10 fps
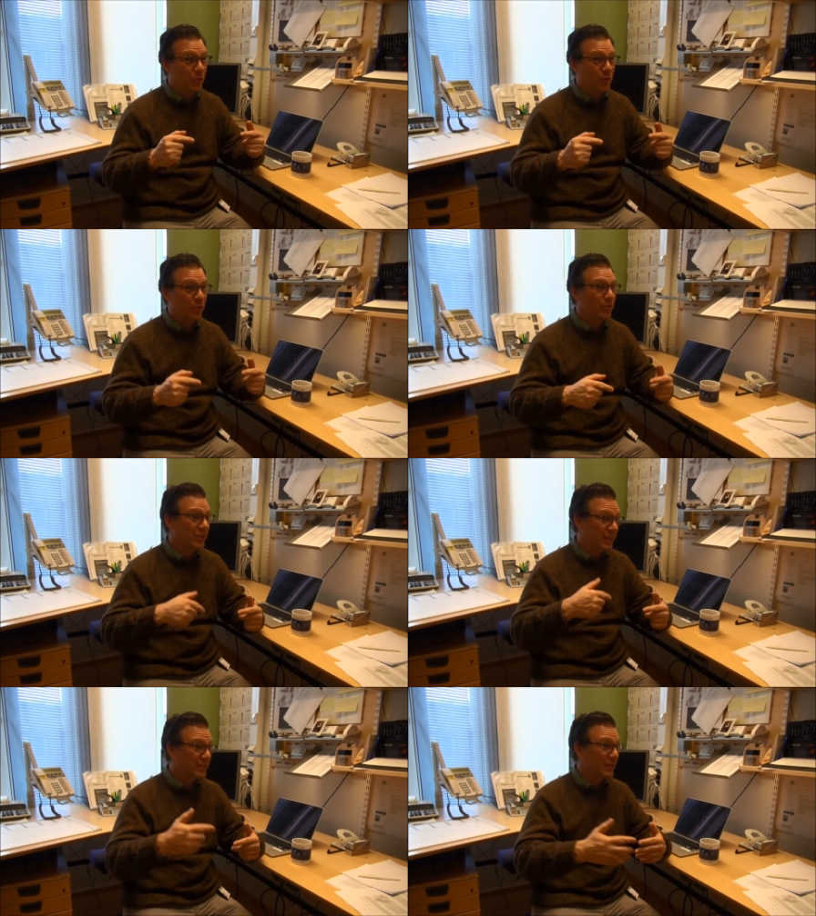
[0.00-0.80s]
through
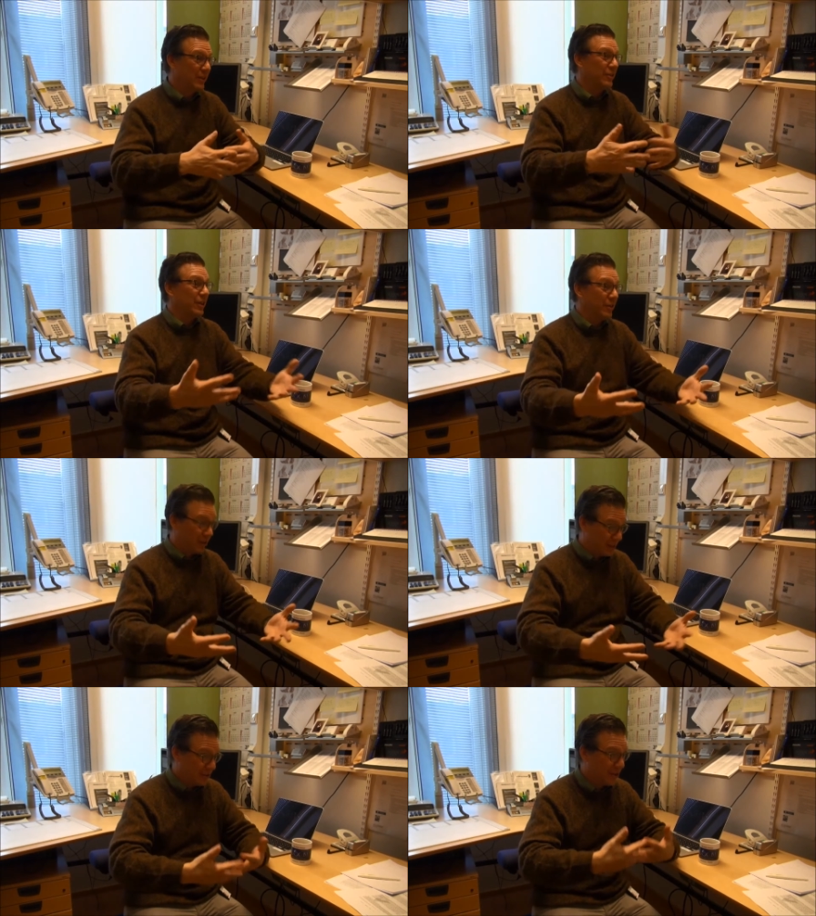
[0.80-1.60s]
teaching, you think you're
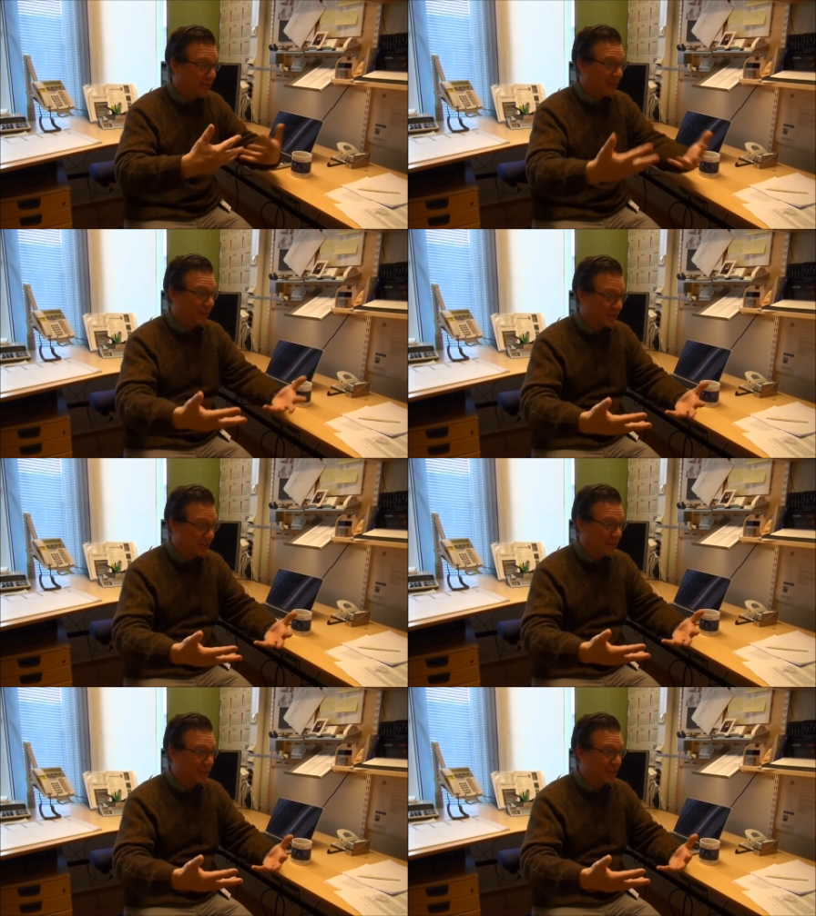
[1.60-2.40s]
contributing to
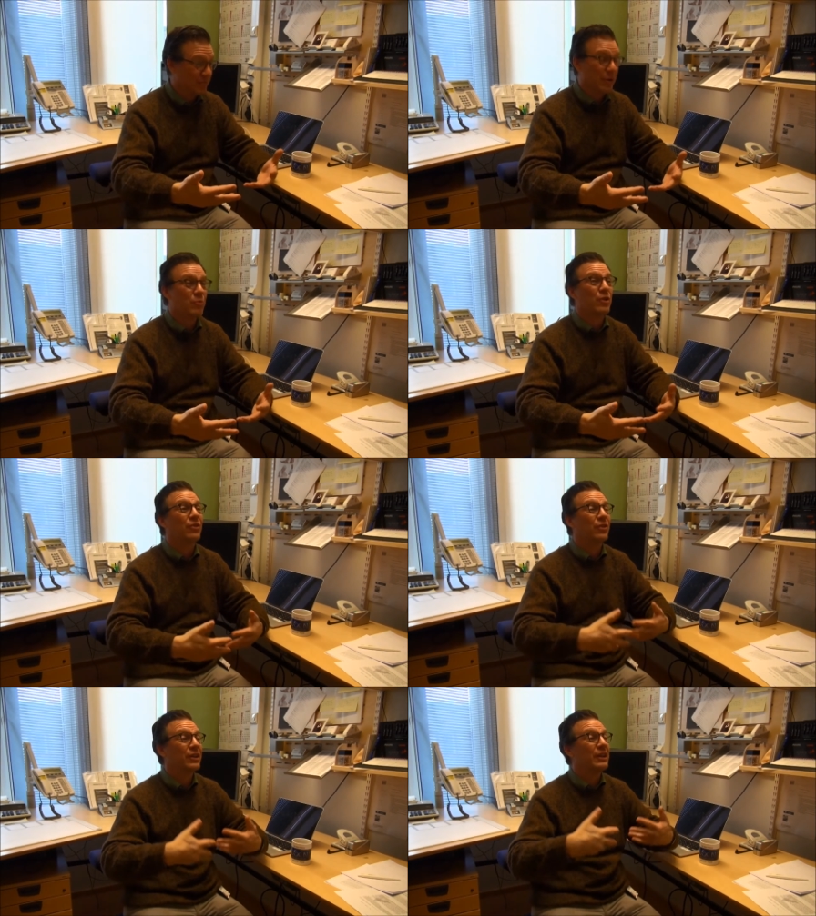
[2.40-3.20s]
teaching, but we're
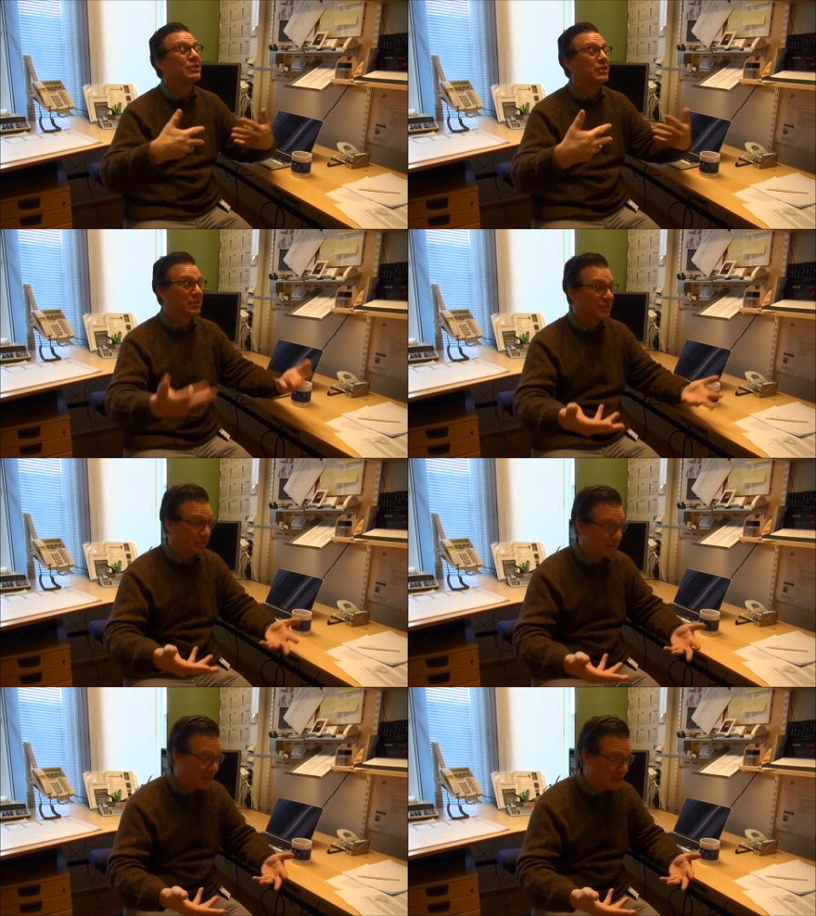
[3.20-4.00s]
learning just
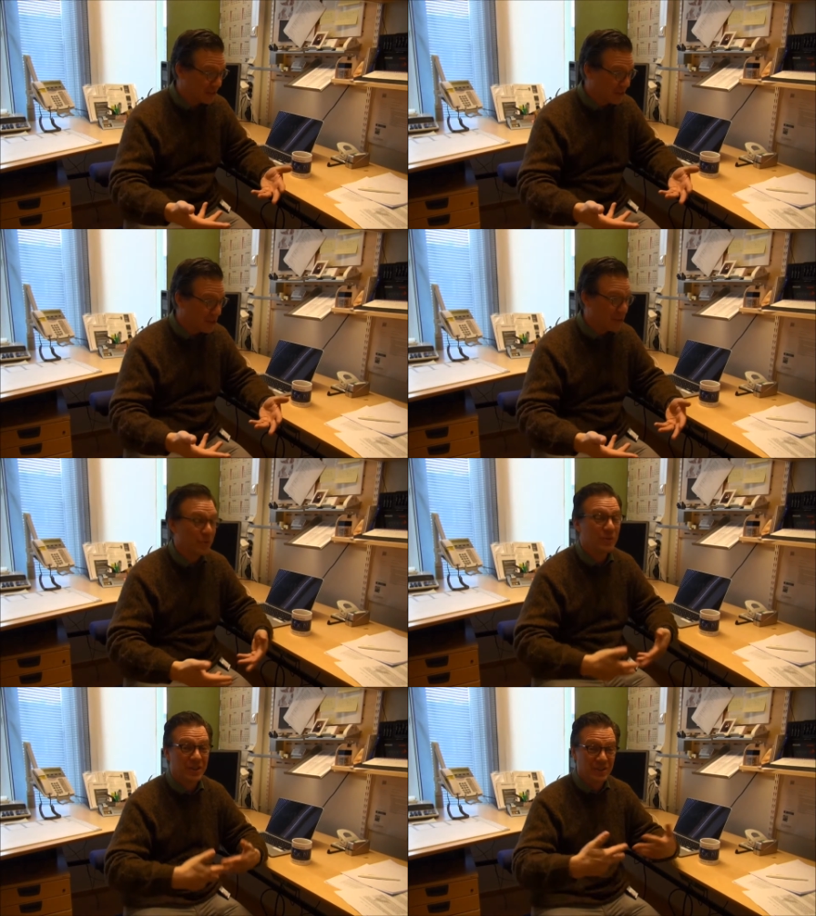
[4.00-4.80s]
as much mm.
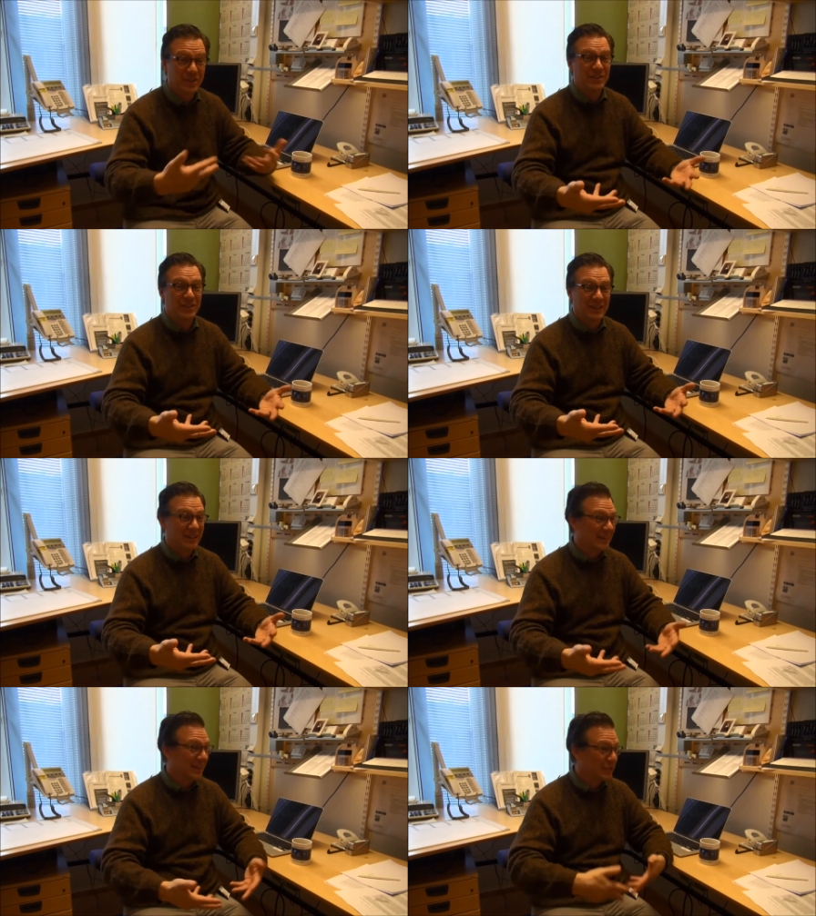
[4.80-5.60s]
through the teaching
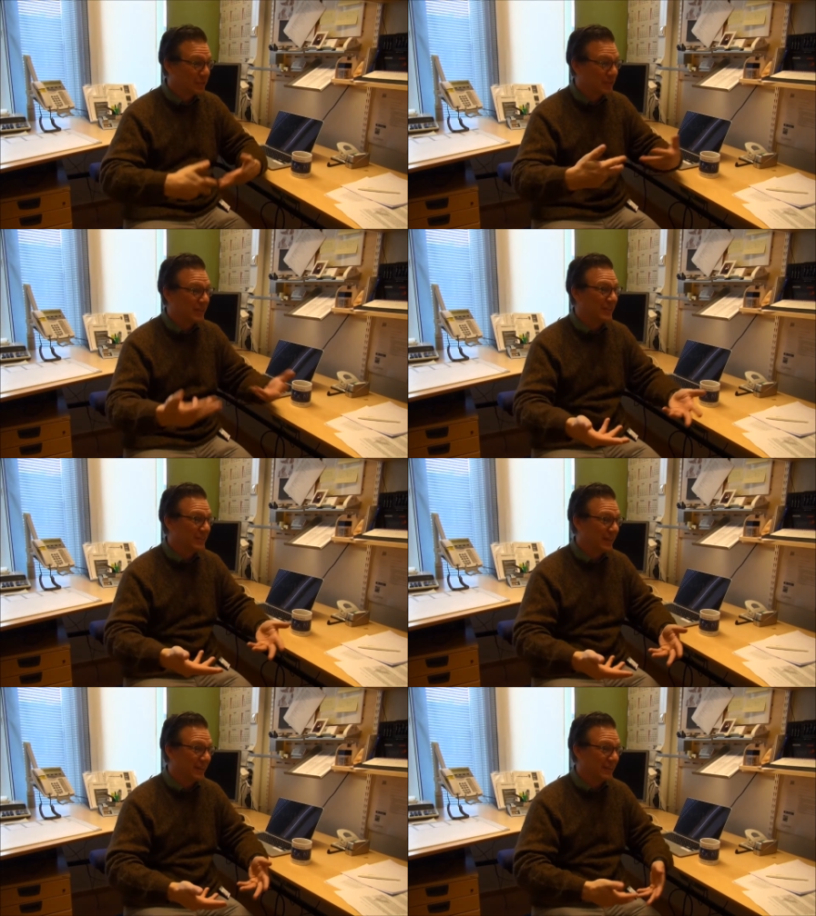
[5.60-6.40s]
as we're
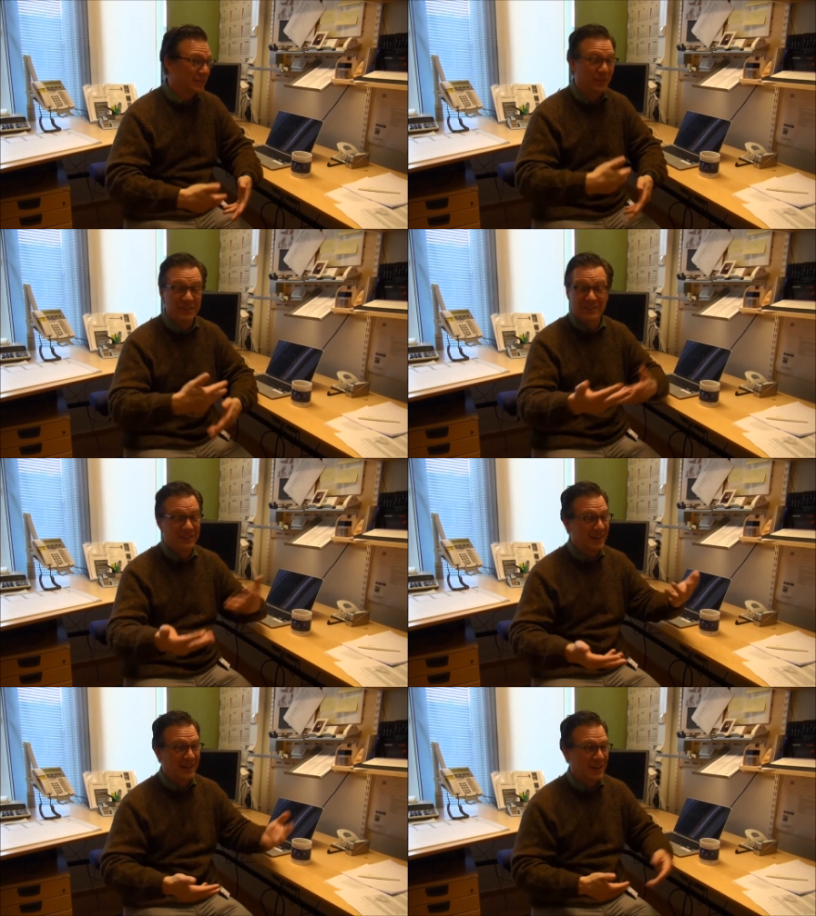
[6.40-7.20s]
teaching. So it's,
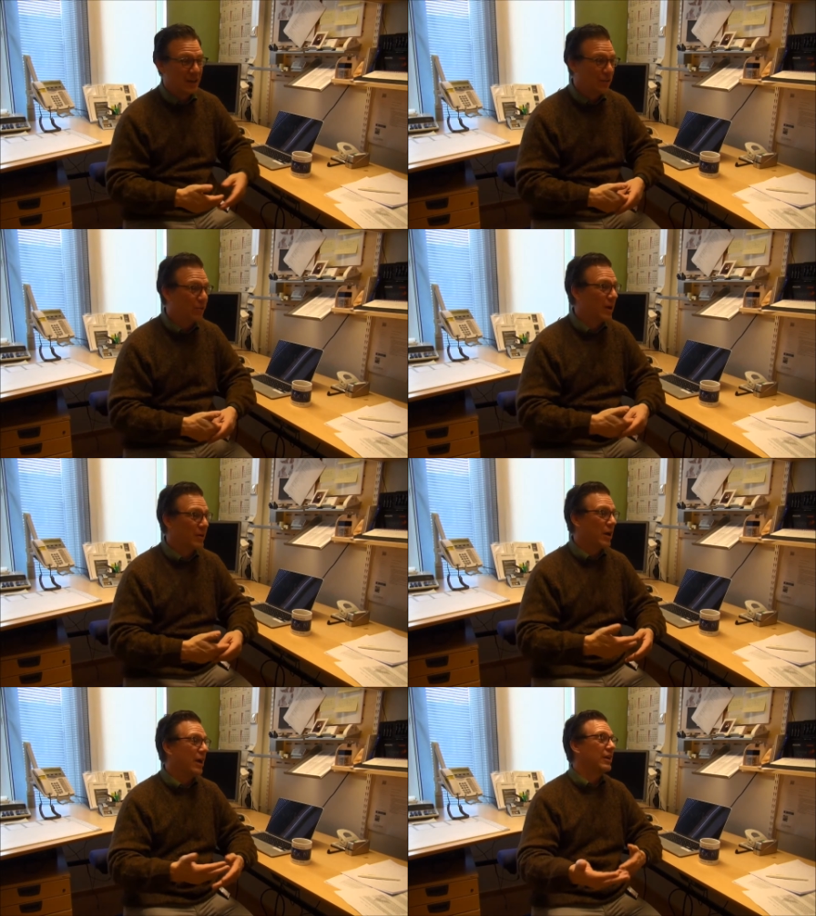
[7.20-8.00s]

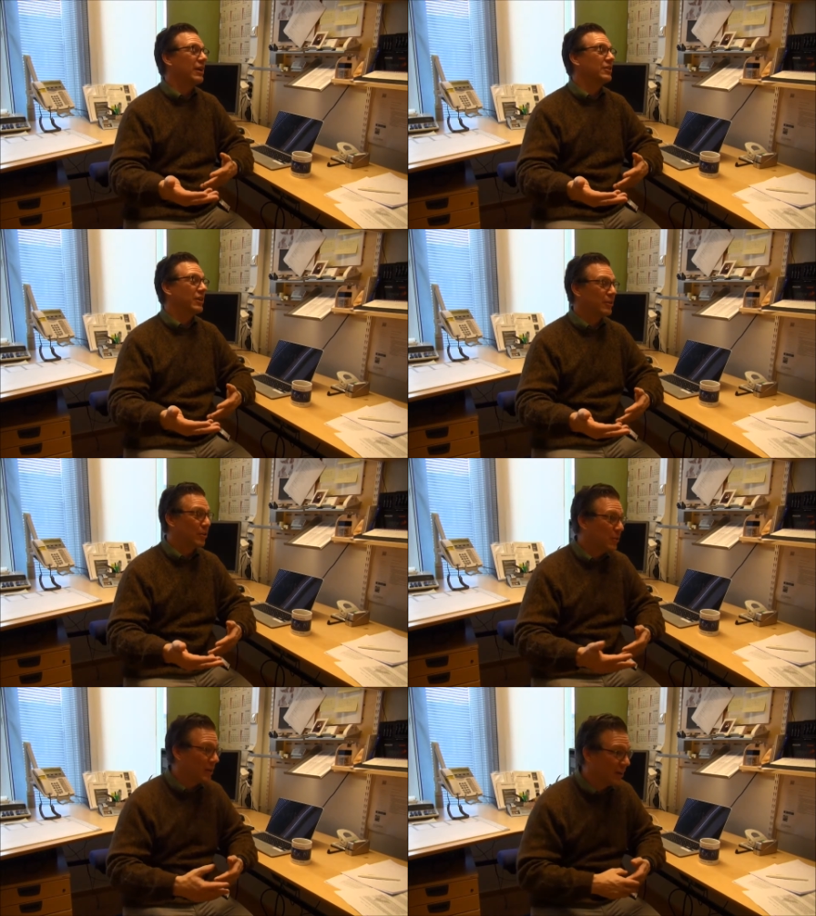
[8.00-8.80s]
it, I can't tell
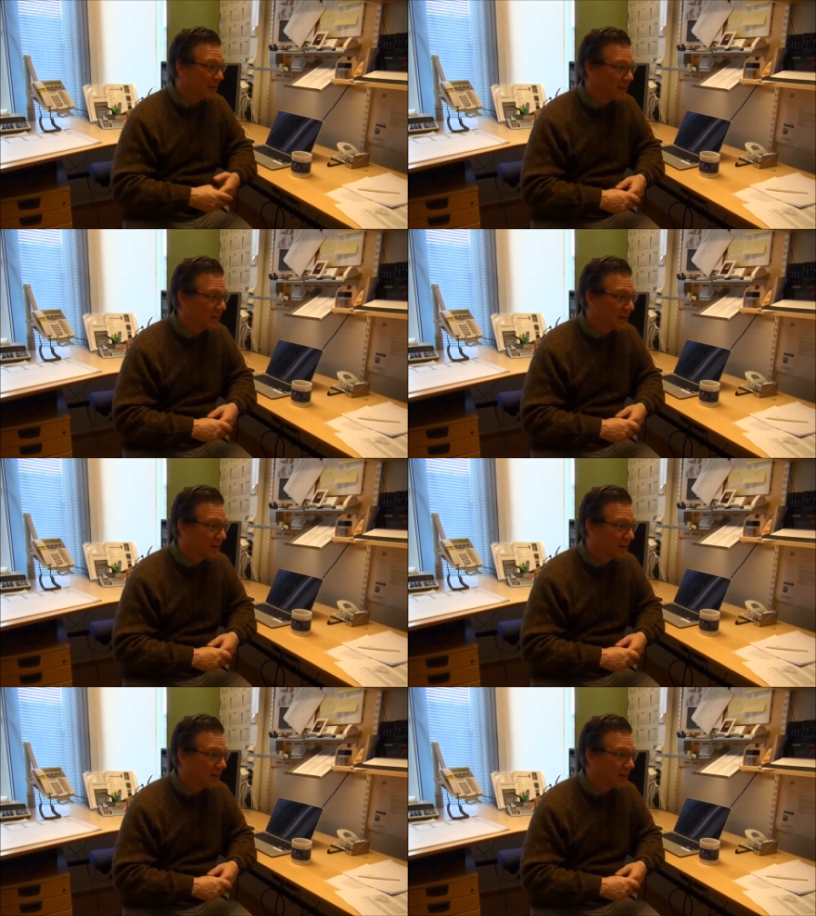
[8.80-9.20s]
you when I